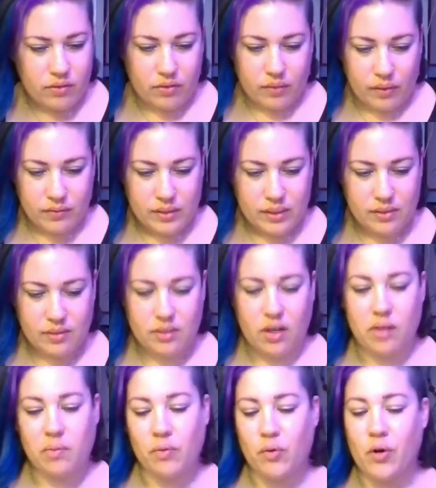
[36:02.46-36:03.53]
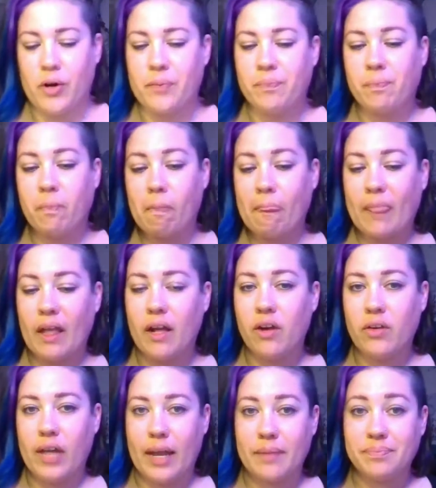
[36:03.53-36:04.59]
I've seen this card before.
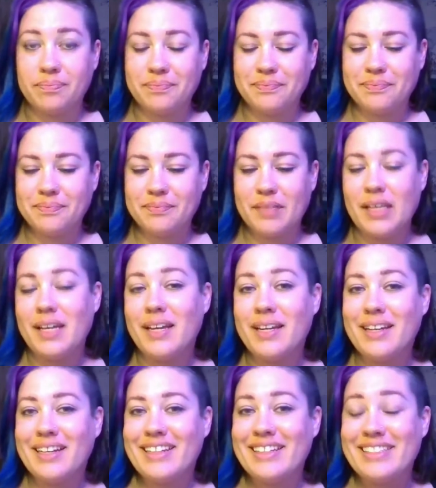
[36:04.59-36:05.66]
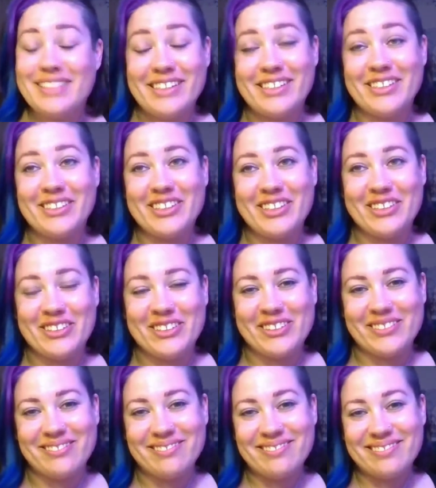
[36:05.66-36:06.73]
Okay. Dear
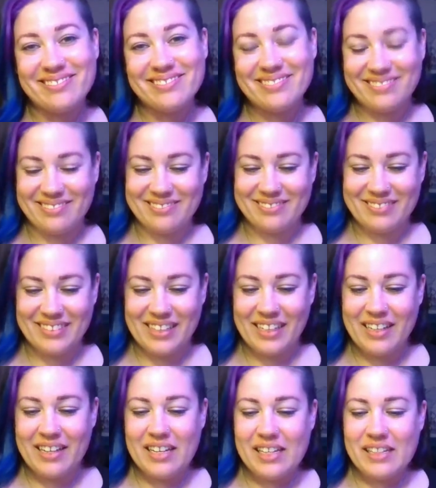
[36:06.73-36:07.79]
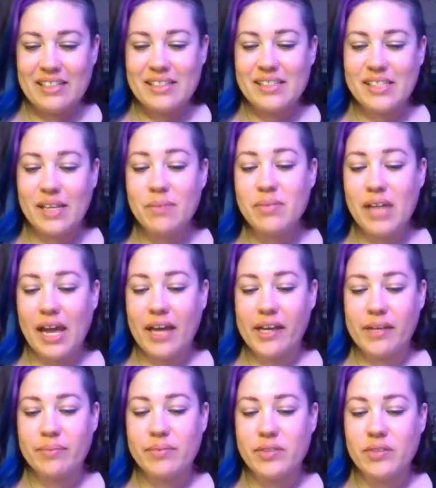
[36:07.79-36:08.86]
you,
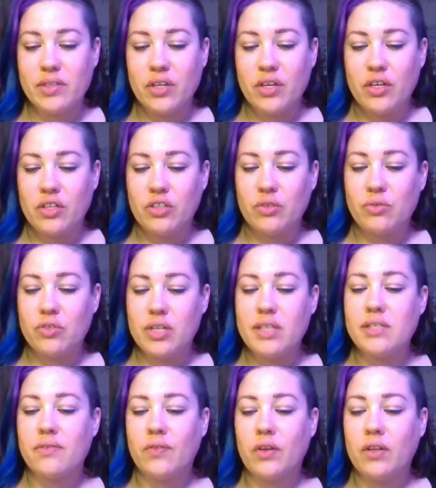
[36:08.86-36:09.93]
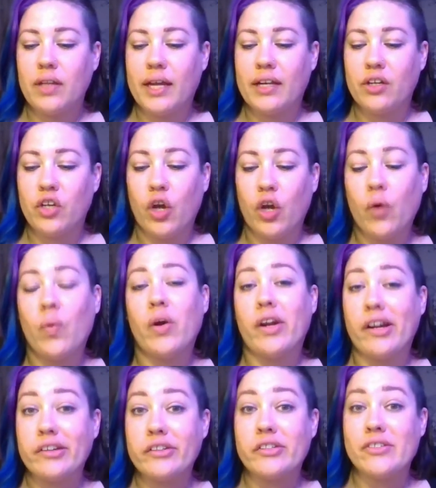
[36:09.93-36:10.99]
sometimes you just feel like no one
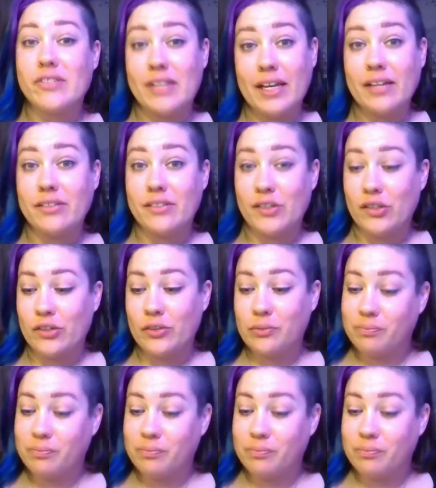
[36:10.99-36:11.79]
understands you.